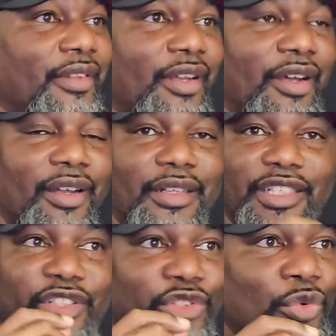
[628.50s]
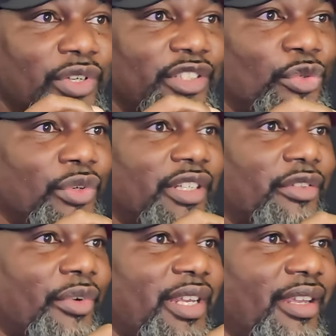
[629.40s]
In
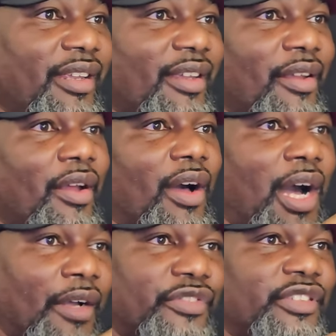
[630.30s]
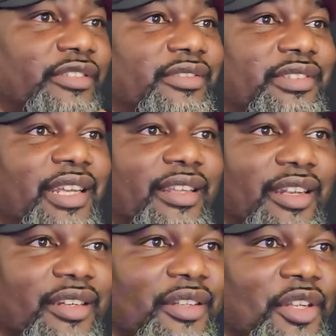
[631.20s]
2023, officer
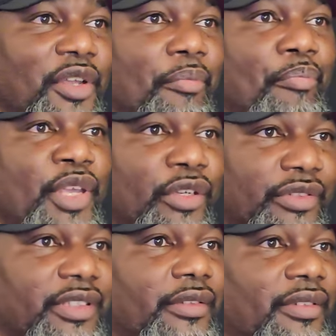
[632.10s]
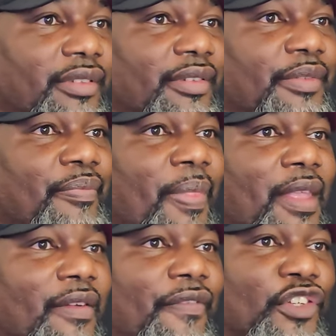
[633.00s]
ticketed Milton
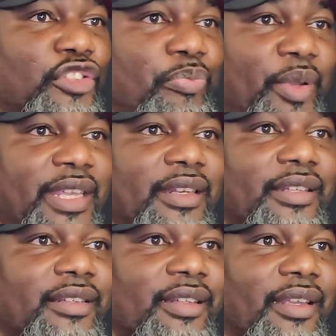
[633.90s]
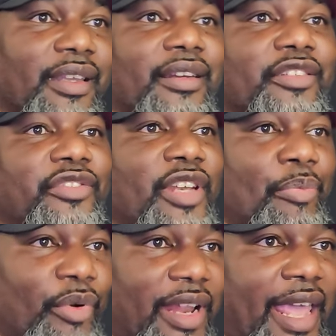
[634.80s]
for speeding in a
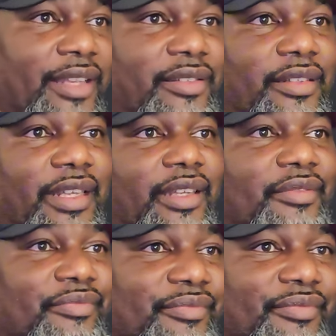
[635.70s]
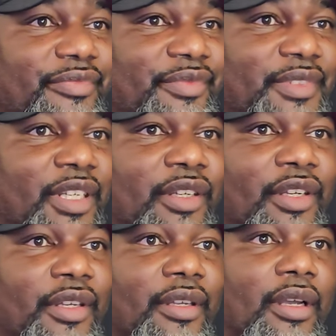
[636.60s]
separate accident.
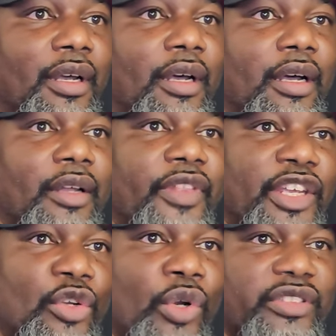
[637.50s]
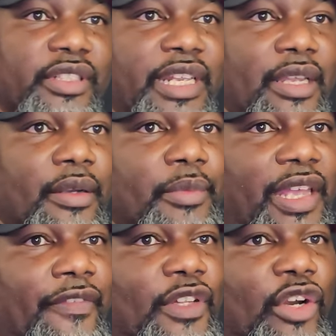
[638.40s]
They questioned him
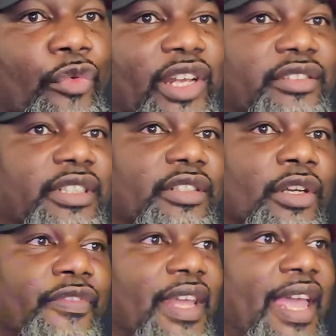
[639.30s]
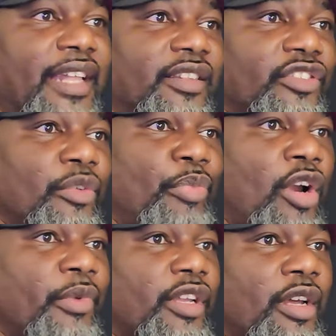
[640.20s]
after a resident of the Athens
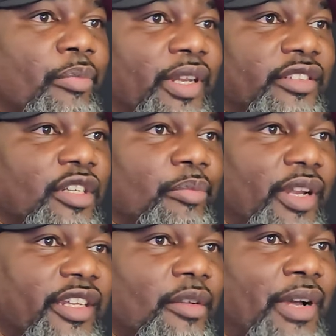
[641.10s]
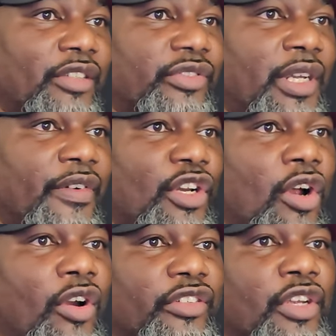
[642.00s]
apartment complex complained about several
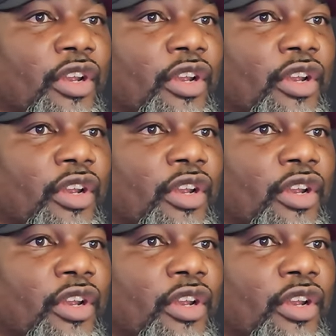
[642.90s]
cars